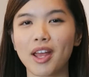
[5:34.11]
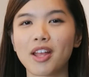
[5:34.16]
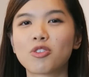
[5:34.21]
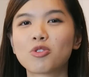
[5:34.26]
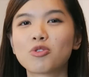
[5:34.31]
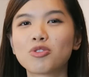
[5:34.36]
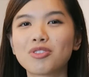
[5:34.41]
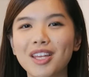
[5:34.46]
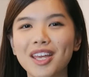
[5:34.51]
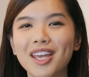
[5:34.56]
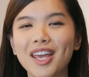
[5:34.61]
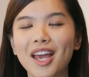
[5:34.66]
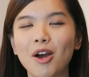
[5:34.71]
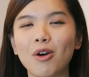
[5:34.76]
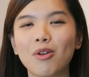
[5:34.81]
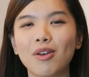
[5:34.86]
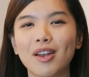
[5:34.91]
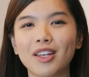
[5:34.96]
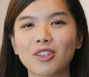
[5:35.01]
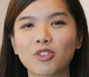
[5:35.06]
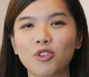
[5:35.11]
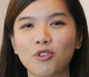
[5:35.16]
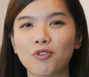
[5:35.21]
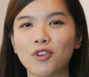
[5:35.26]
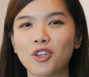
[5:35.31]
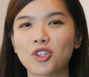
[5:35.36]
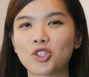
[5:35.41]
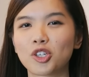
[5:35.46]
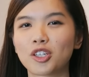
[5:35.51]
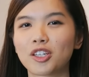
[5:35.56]
And today, I would like to
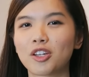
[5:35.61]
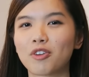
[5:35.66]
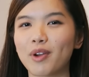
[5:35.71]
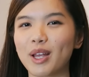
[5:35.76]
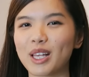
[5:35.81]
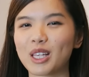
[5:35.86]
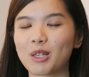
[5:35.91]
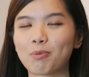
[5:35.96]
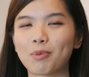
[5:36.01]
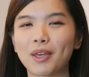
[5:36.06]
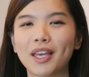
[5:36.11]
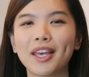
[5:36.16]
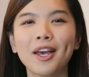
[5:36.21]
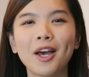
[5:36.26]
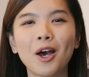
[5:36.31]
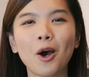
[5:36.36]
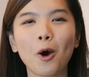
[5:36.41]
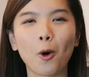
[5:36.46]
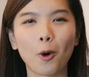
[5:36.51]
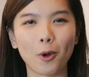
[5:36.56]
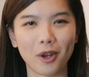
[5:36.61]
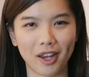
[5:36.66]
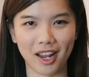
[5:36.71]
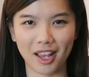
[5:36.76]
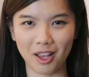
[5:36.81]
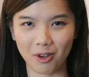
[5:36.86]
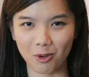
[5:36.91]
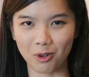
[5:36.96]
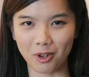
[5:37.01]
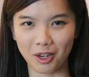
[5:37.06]
feature the recipe
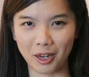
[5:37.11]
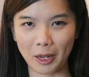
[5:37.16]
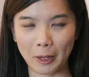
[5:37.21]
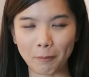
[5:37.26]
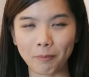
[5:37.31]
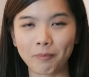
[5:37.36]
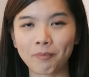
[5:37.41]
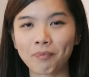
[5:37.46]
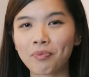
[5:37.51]
onde onde.